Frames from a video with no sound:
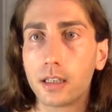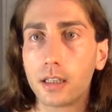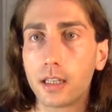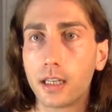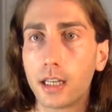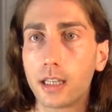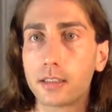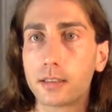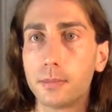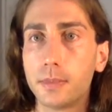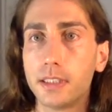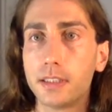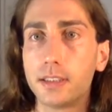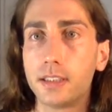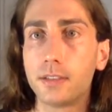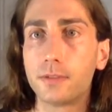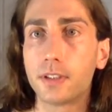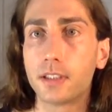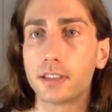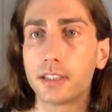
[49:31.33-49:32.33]
let me see
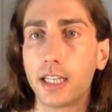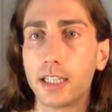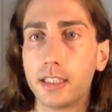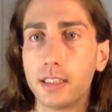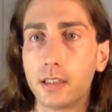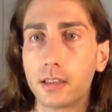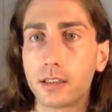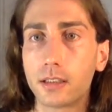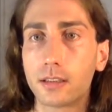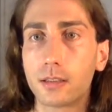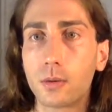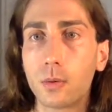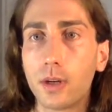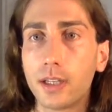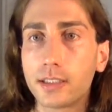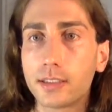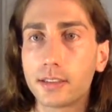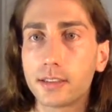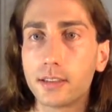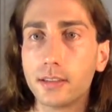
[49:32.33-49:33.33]
if there's any other
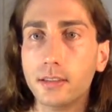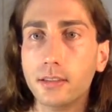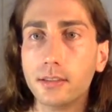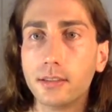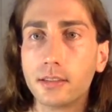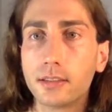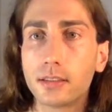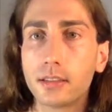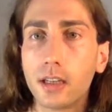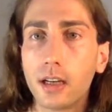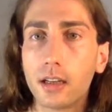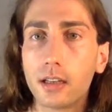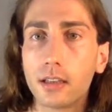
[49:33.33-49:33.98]
questions.